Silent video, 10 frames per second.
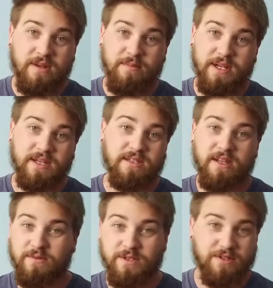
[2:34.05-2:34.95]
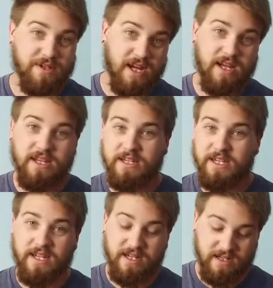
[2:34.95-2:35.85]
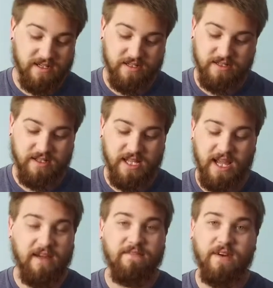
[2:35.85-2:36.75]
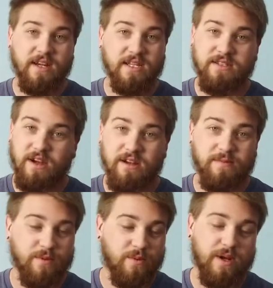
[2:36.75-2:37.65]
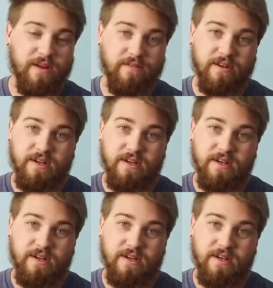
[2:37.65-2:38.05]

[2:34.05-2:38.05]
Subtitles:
because other ones are dying and they have fungus on them or whatever.